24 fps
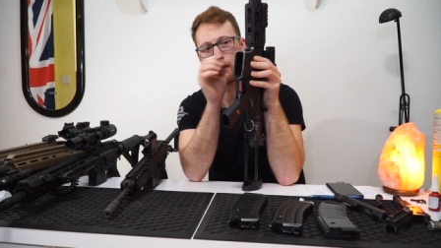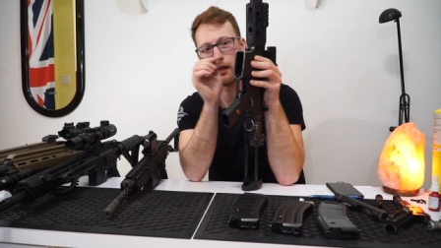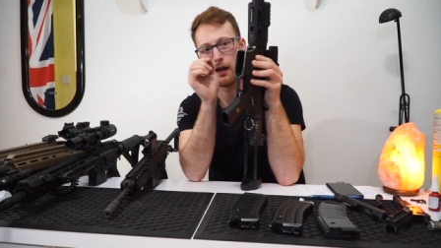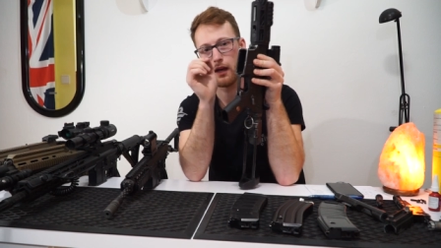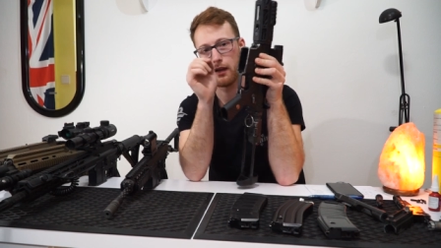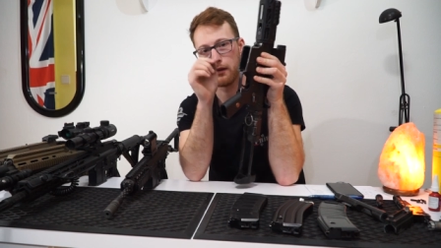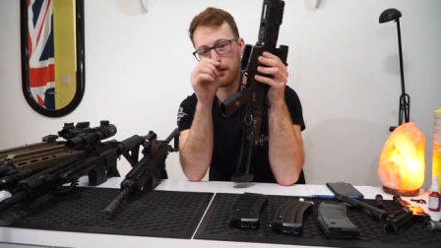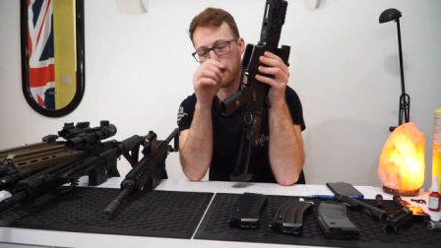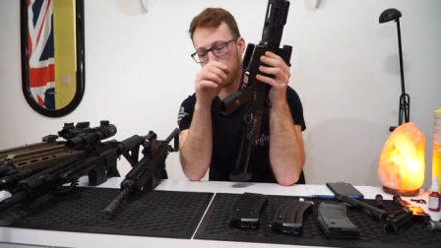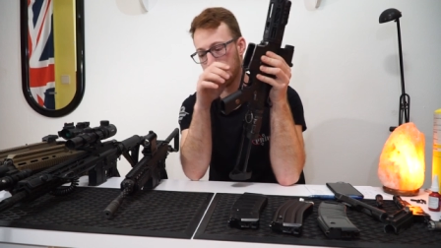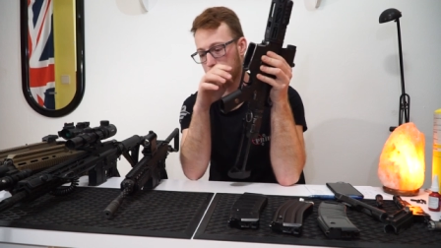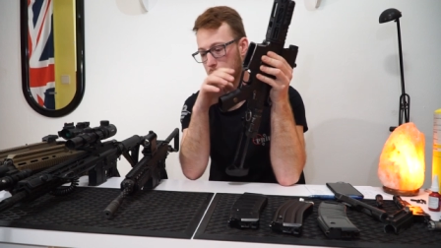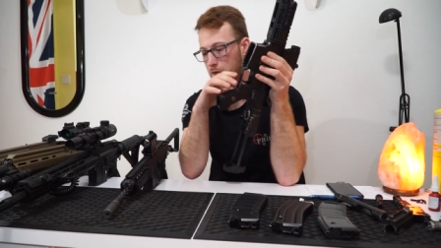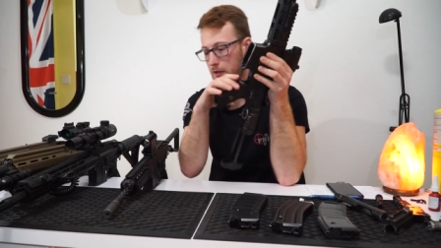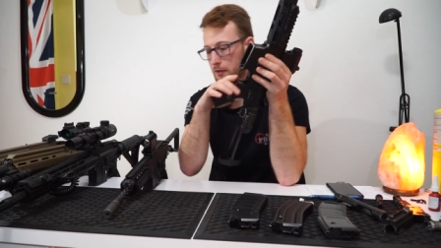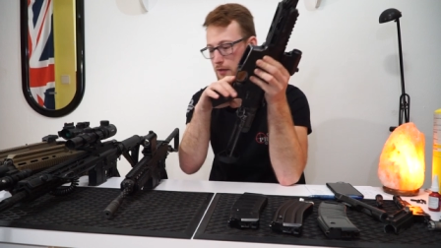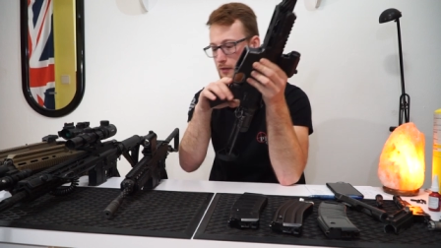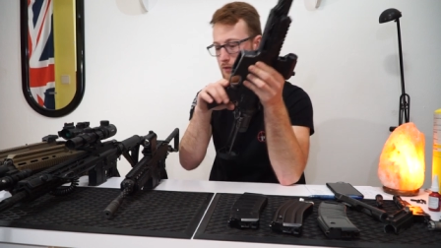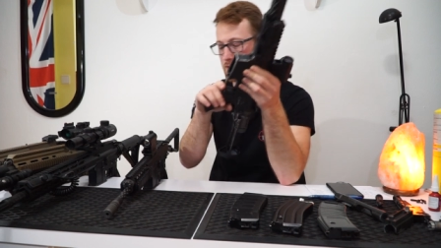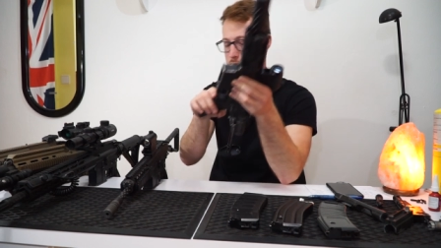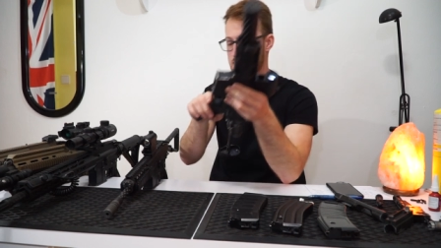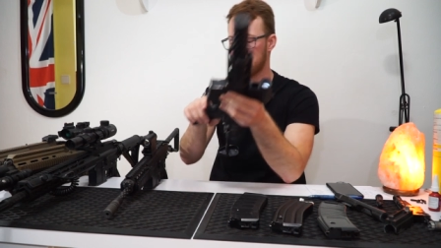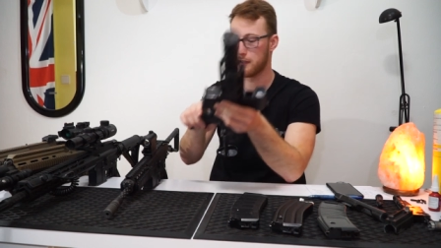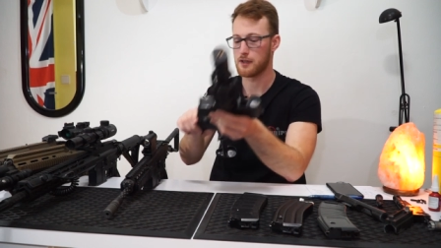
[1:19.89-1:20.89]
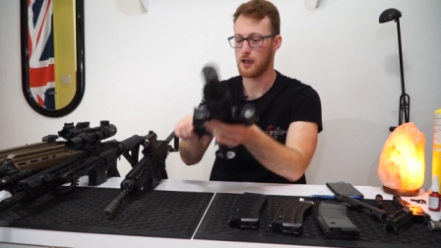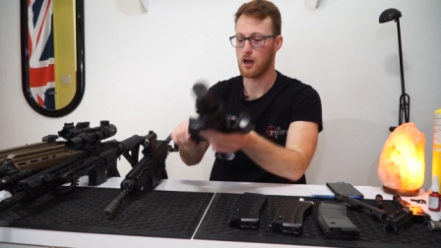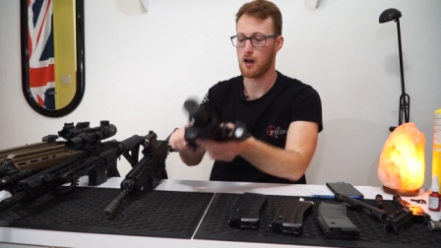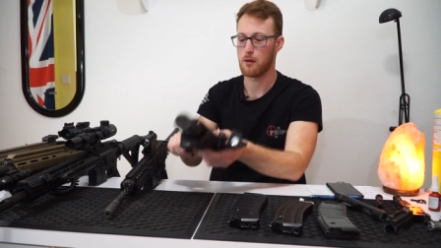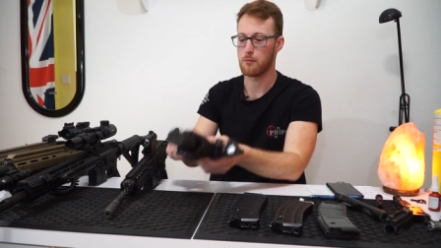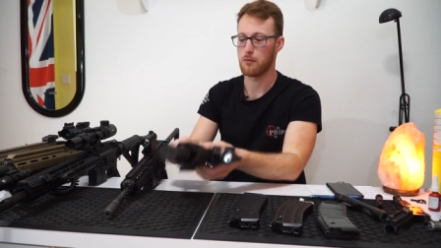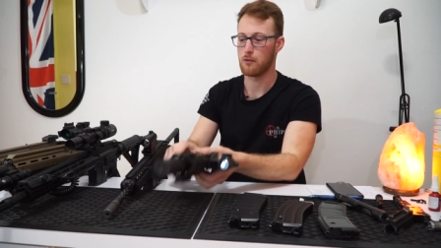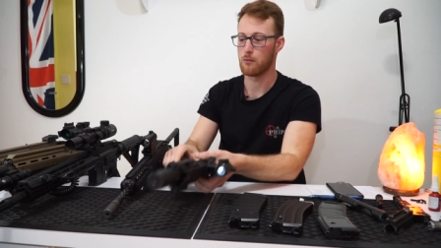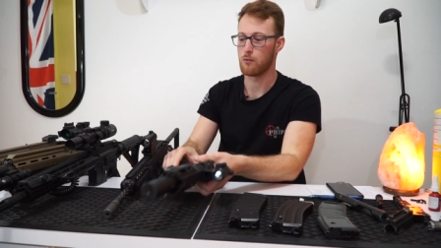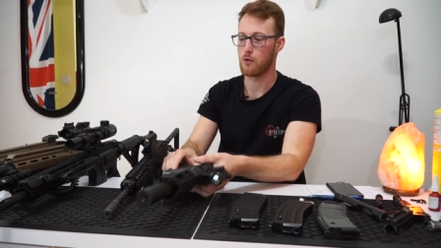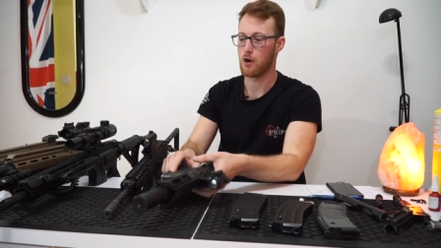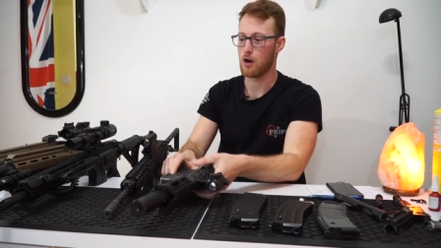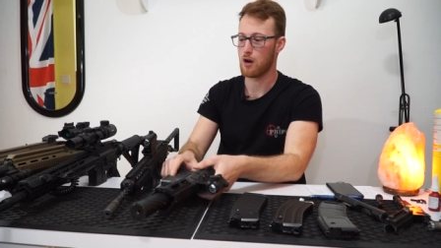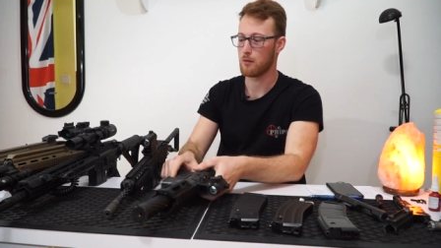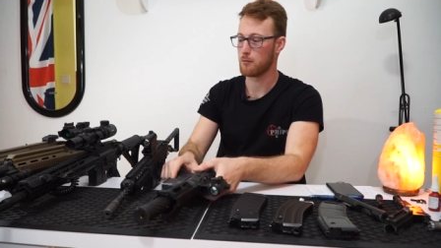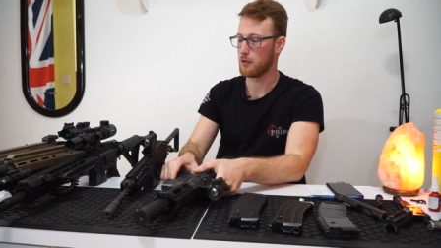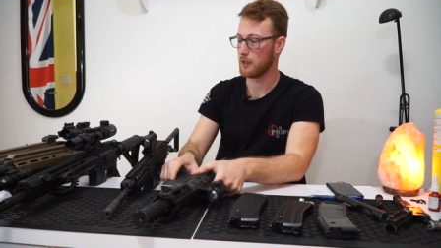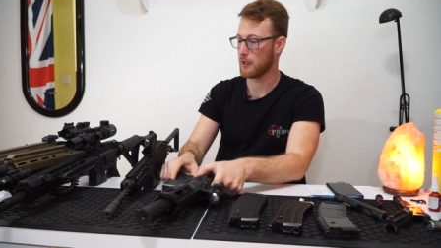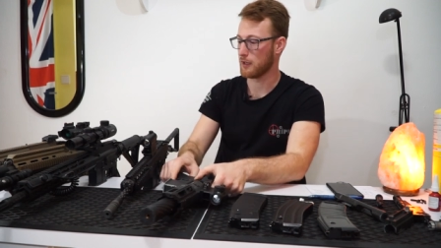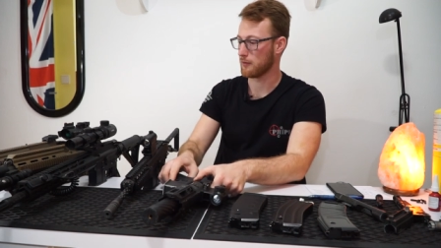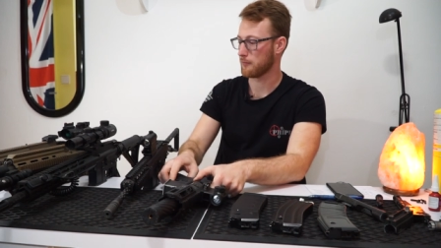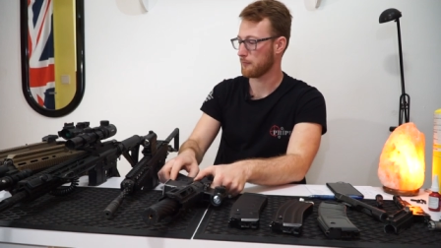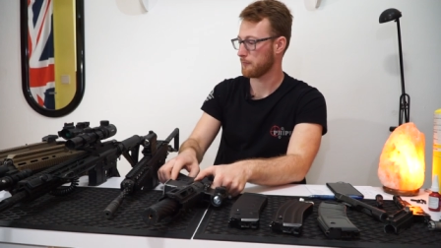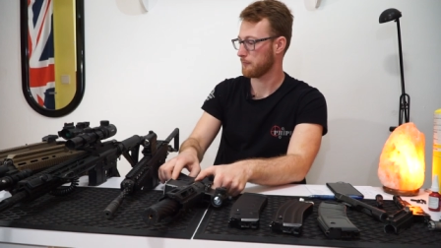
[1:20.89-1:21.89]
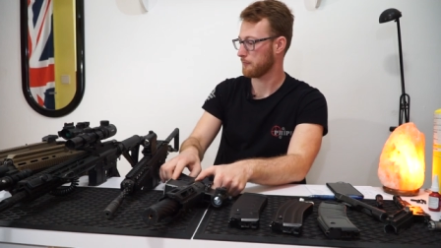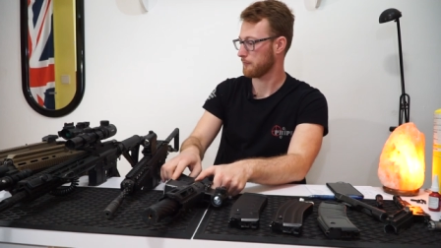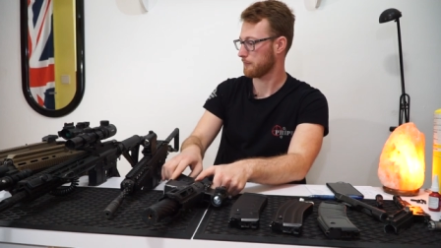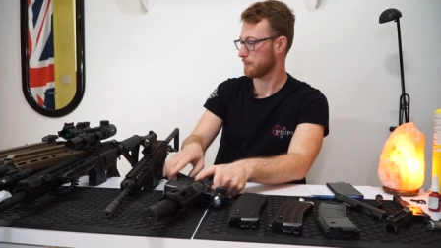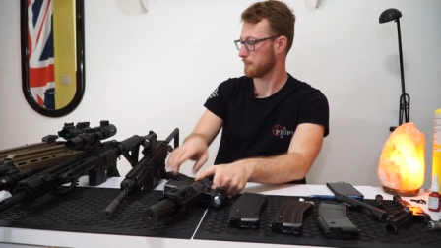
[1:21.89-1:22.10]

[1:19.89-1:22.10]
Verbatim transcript: Then it will stop wobbling.